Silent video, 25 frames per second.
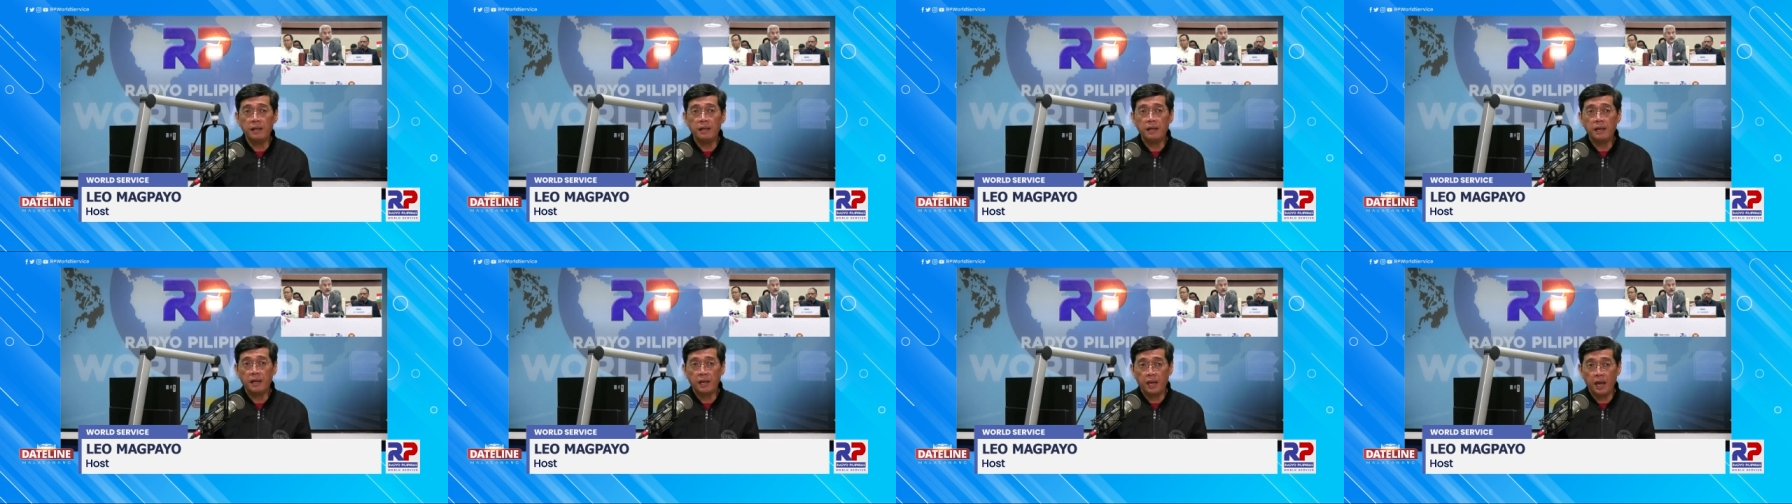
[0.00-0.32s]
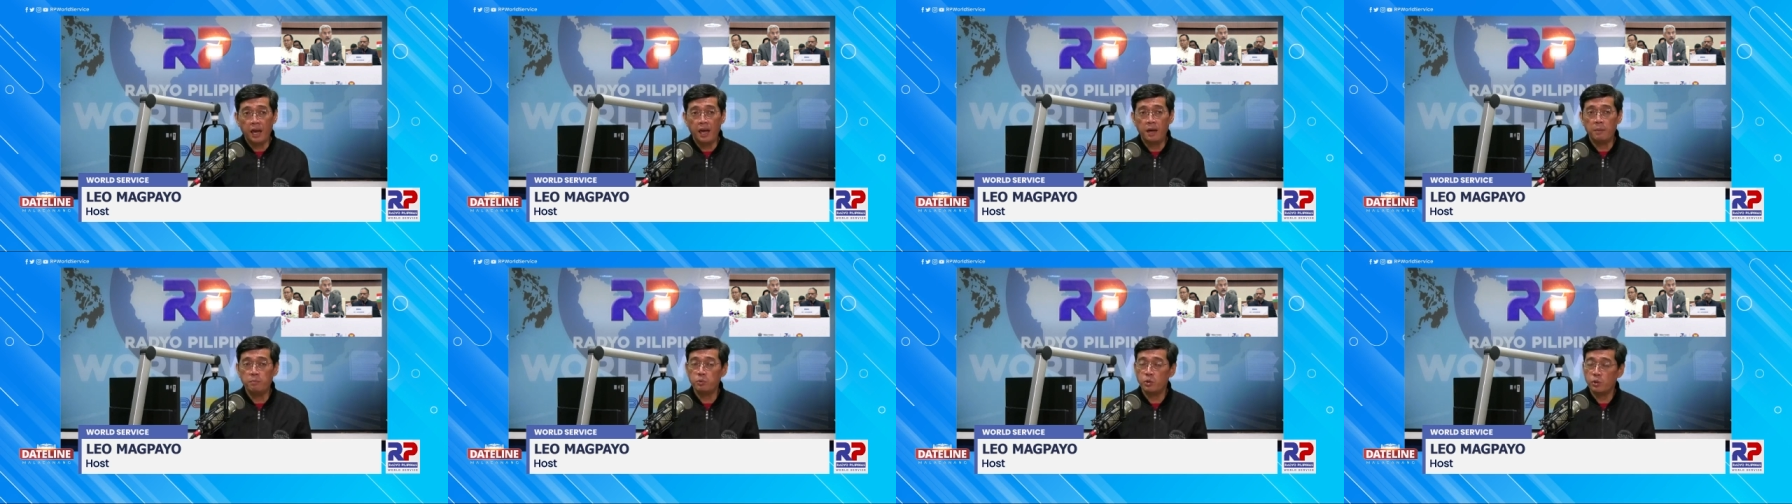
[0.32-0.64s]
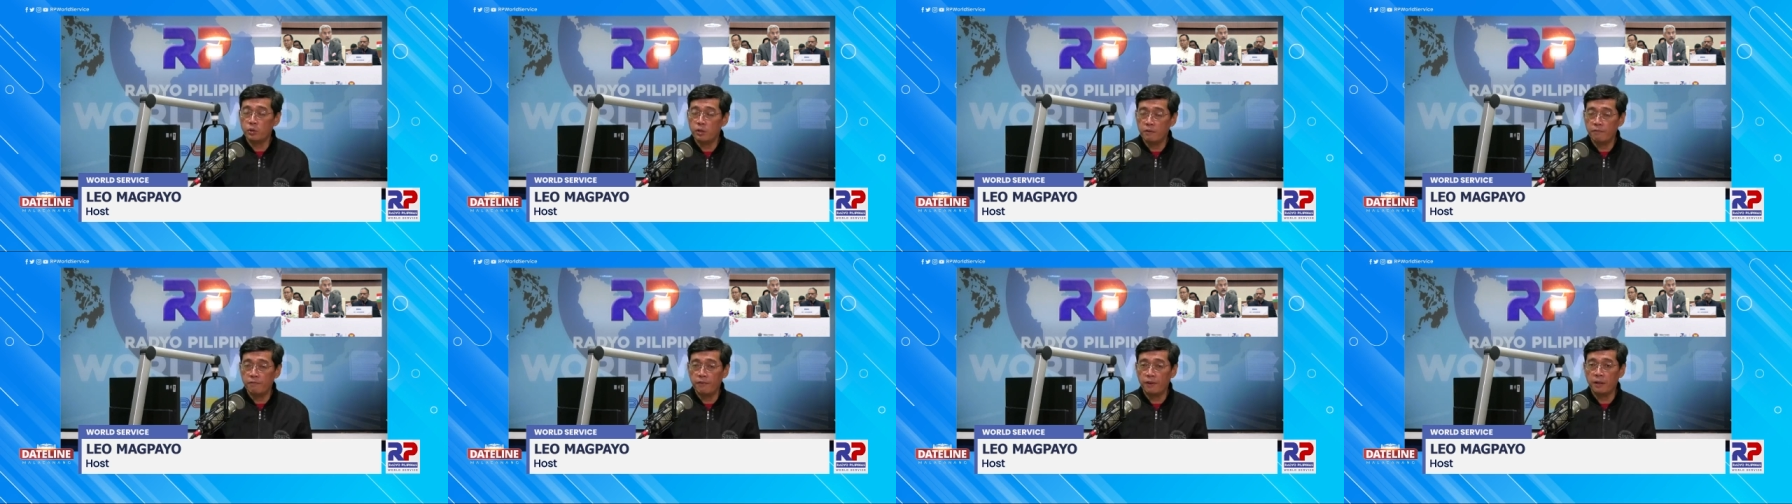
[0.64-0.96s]
came to
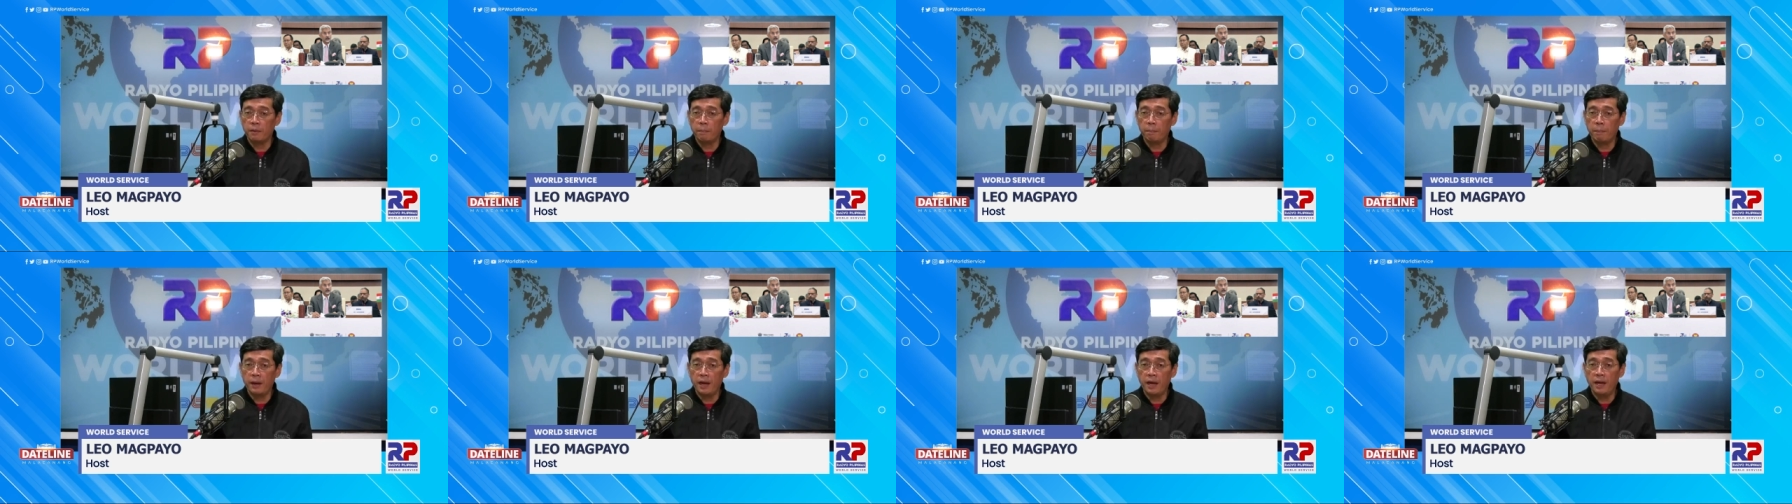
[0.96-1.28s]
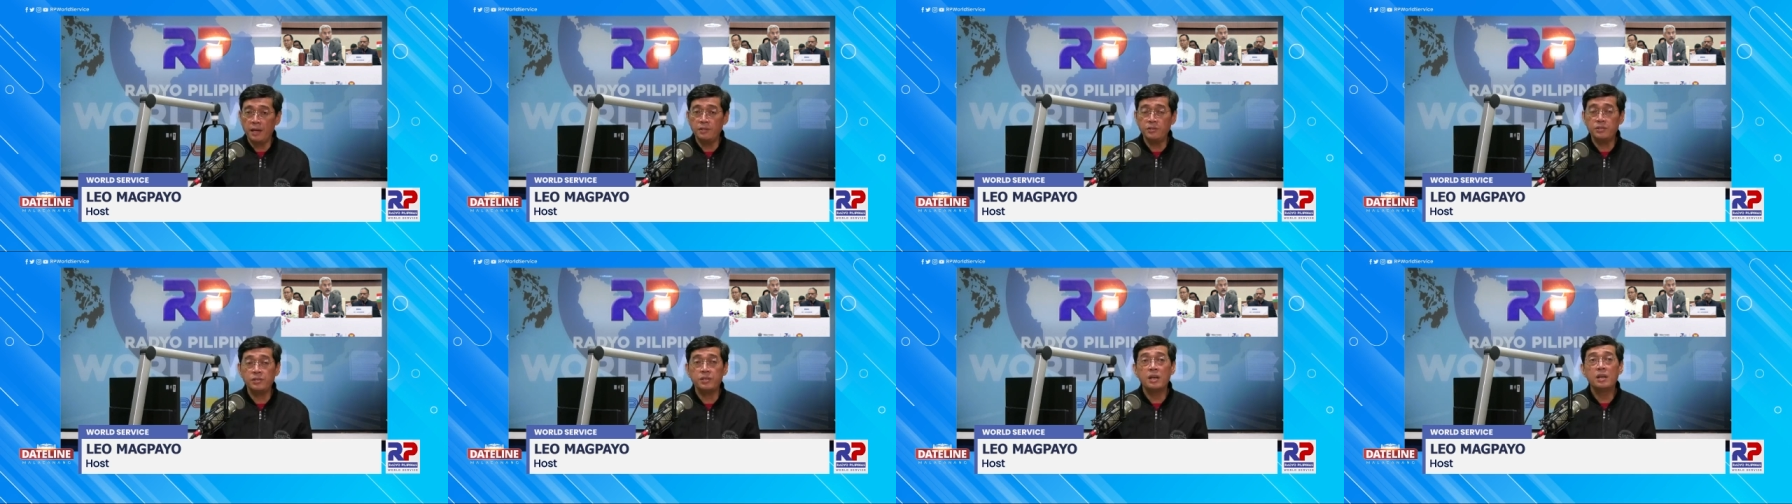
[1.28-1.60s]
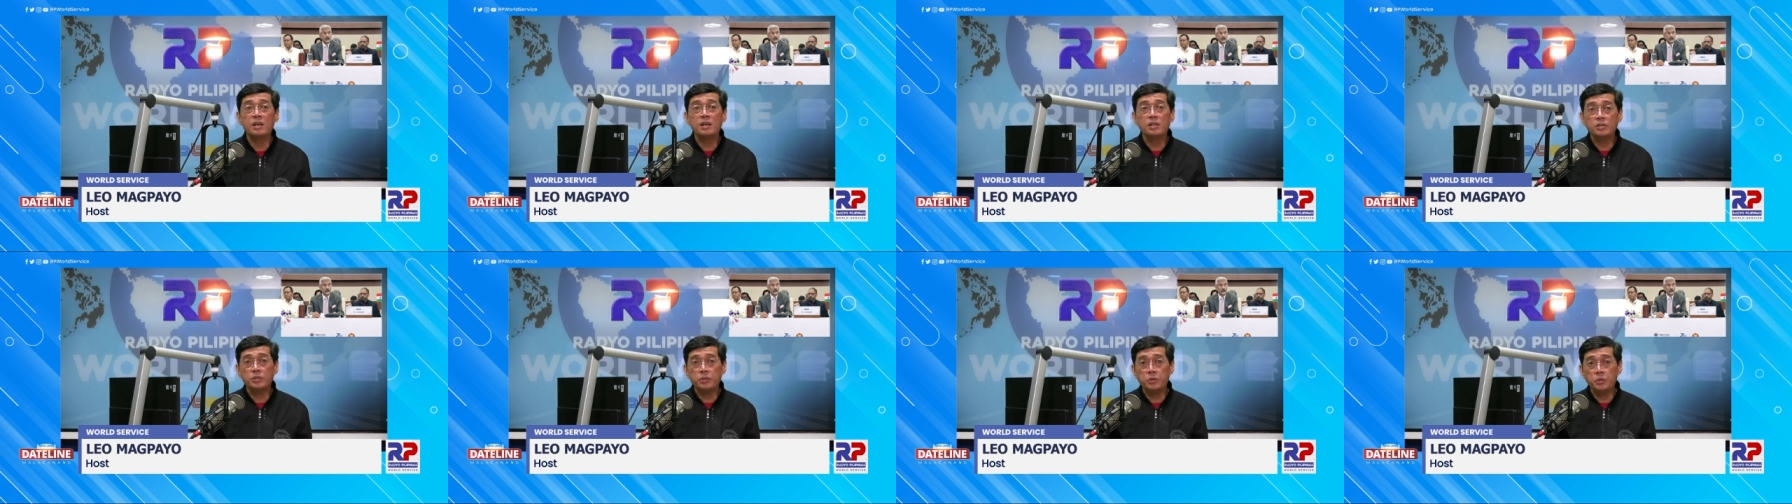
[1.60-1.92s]
the Philippines
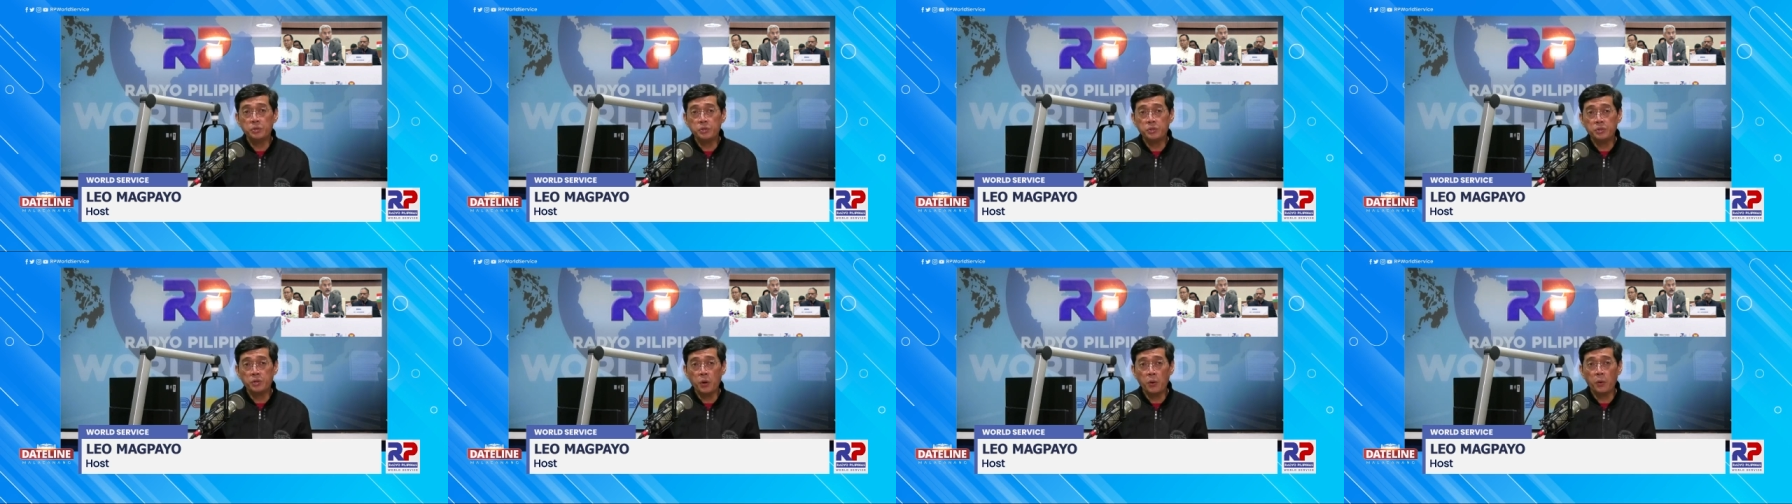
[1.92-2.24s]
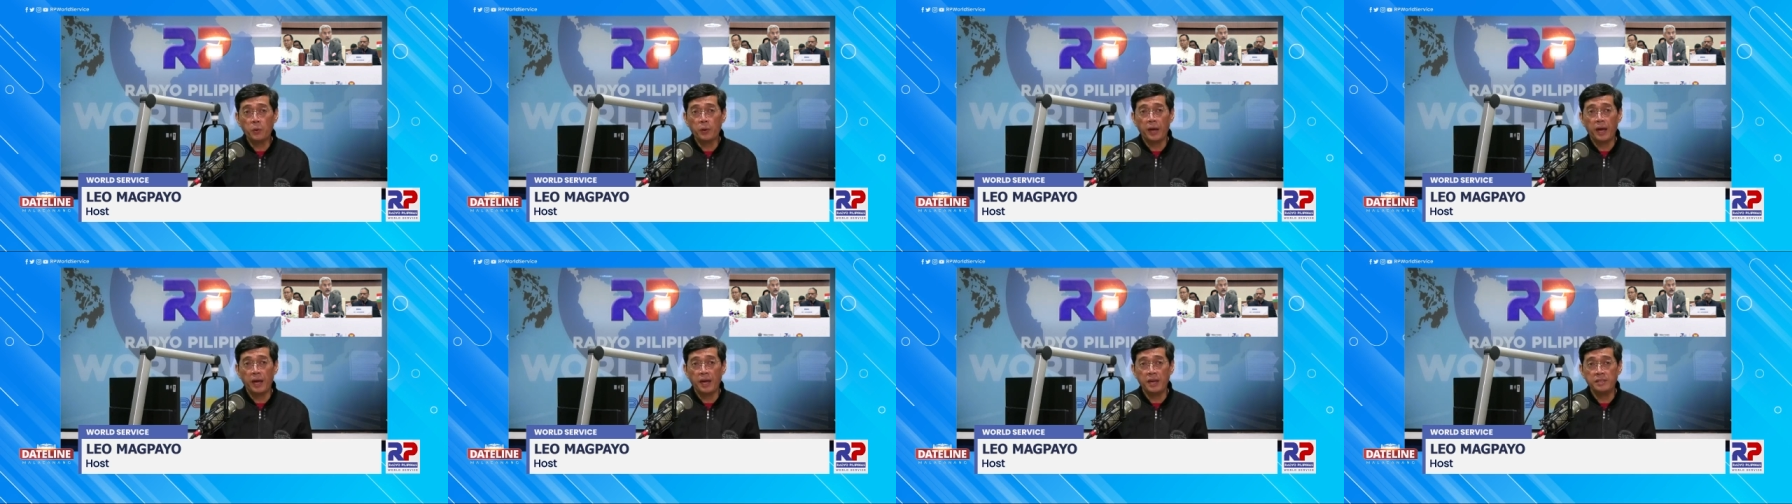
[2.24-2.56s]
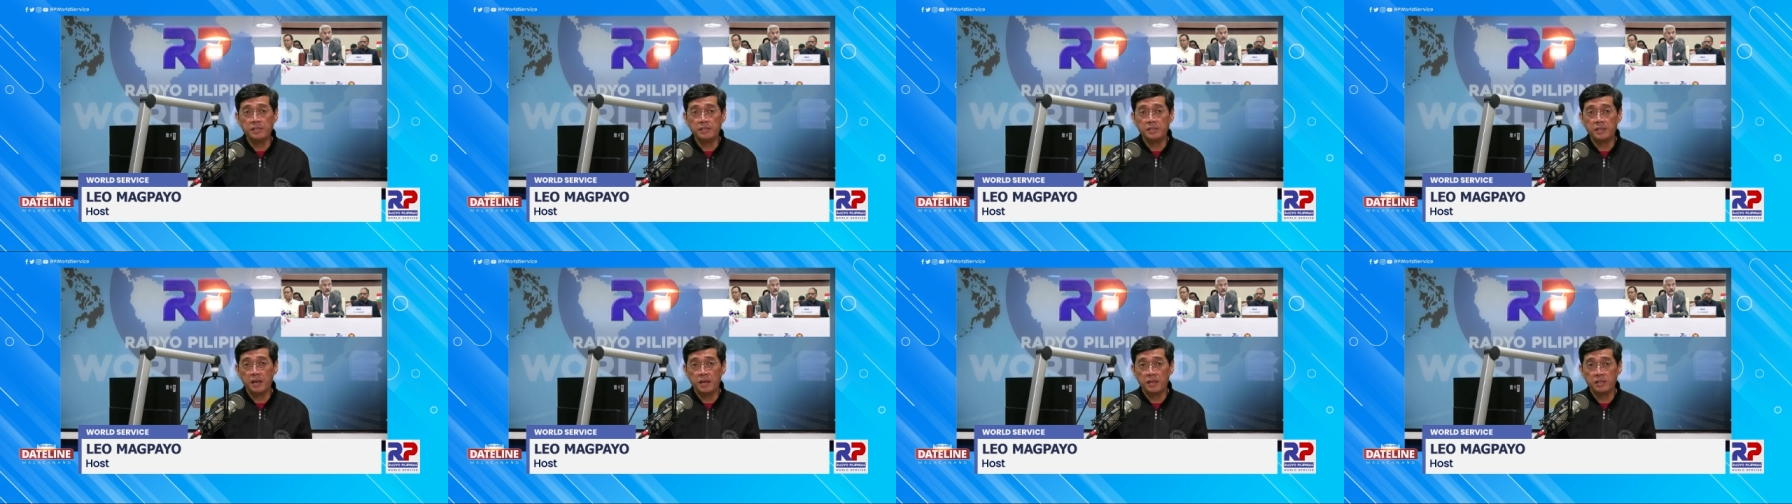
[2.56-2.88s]
to showcase
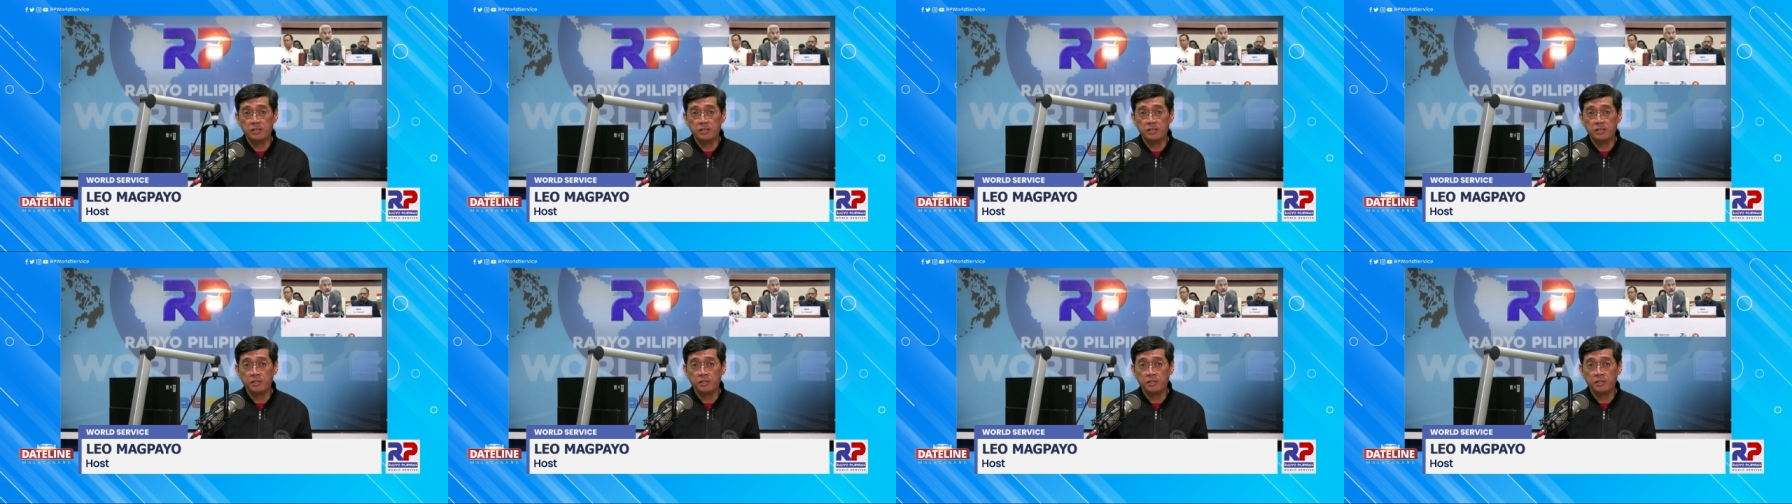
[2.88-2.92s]
its